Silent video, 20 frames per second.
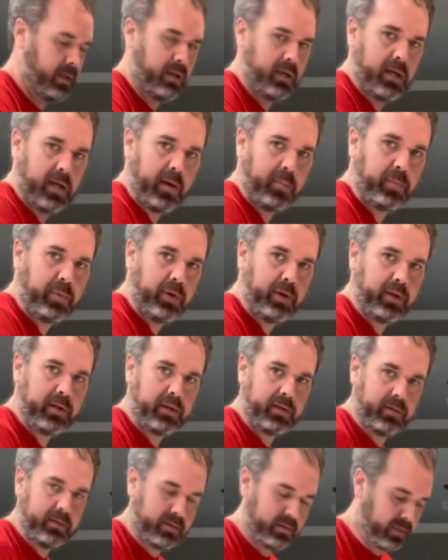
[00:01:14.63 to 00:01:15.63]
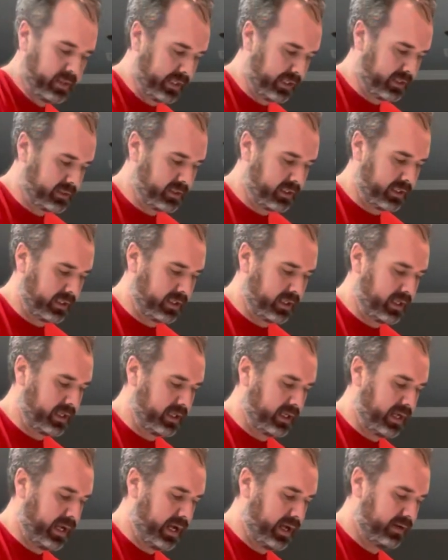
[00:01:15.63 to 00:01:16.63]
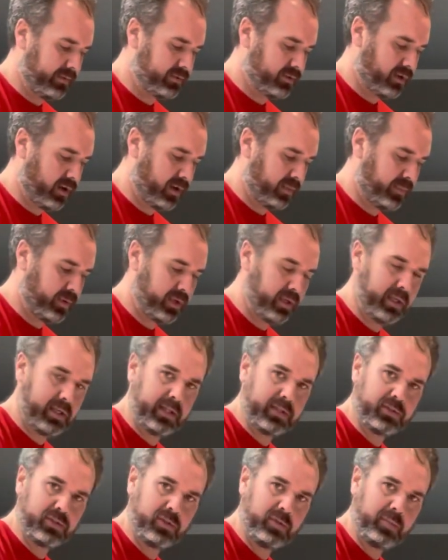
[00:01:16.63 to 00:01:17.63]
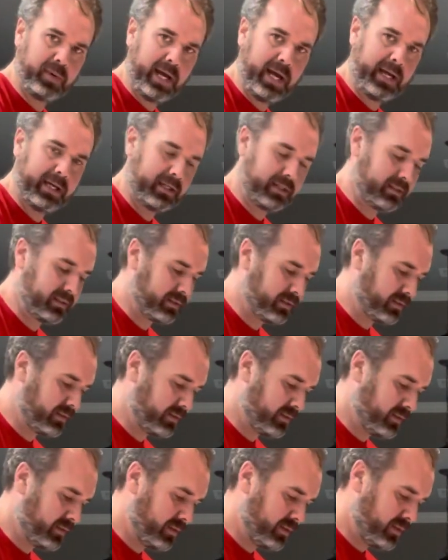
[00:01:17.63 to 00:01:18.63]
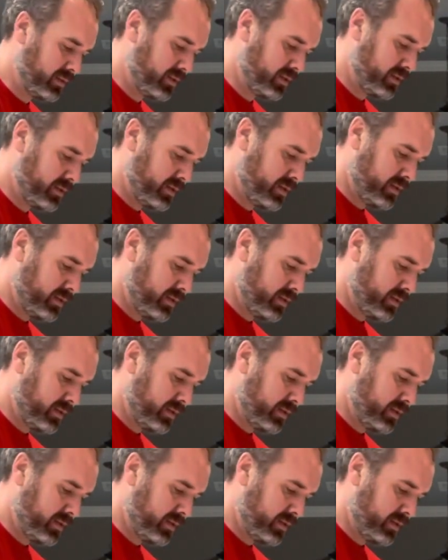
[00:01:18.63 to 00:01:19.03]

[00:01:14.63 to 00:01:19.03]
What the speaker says: I put, like I said, I cut it in half, so I put it in 2 bags. It